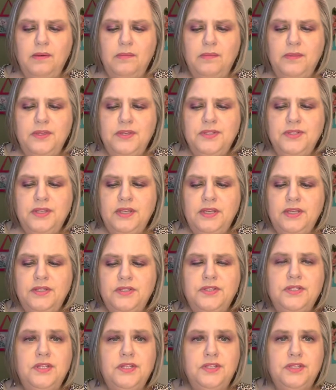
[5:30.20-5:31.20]
This
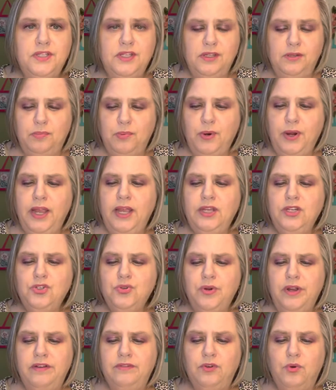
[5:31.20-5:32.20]
is Distill brand
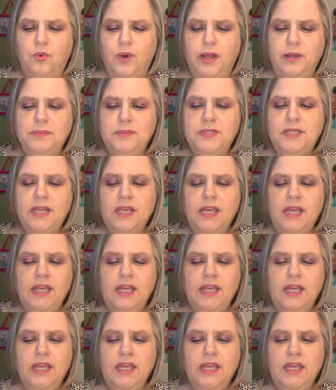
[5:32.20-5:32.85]
travel wipes.